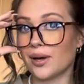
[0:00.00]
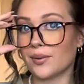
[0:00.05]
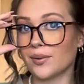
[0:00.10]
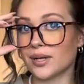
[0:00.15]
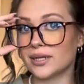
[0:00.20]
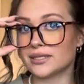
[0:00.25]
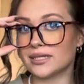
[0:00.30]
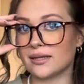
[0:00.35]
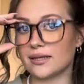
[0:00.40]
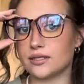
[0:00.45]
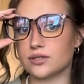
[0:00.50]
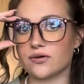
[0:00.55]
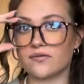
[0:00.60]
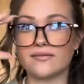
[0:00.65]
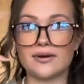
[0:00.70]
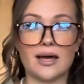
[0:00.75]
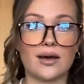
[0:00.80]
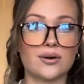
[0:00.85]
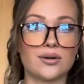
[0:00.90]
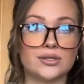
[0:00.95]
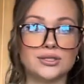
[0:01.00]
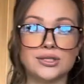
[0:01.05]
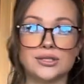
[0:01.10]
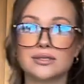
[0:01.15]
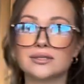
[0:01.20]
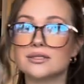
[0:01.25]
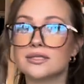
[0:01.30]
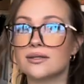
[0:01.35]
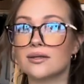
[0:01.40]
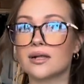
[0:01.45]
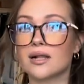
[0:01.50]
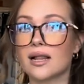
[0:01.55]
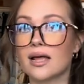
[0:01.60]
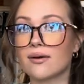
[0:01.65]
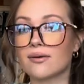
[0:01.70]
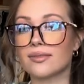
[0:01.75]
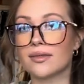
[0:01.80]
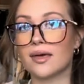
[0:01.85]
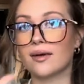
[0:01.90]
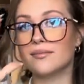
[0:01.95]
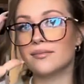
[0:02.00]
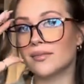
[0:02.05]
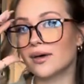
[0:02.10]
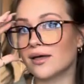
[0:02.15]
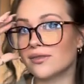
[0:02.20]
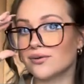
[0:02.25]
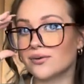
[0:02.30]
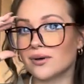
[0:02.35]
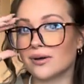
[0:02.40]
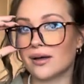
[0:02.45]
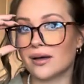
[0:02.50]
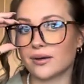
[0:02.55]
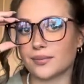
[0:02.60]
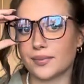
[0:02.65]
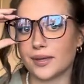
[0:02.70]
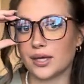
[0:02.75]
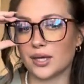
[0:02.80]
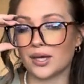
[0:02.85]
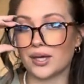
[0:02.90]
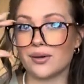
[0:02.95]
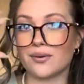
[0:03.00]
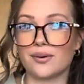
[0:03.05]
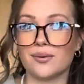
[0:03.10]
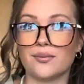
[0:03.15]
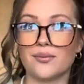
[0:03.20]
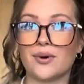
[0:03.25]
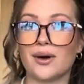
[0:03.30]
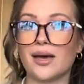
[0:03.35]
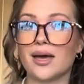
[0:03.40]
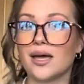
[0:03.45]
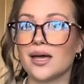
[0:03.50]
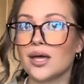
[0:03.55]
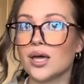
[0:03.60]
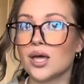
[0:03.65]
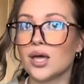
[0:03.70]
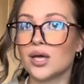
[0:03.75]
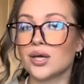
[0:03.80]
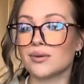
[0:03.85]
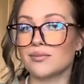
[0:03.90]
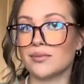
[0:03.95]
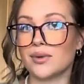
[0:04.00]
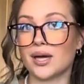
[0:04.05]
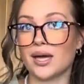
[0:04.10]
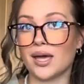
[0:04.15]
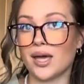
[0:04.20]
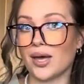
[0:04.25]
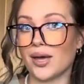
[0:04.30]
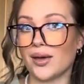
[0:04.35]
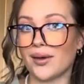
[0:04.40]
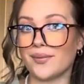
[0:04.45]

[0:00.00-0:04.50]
I'm gonna take these off now because you can see the glare in them. I thought I'd be cute and wear my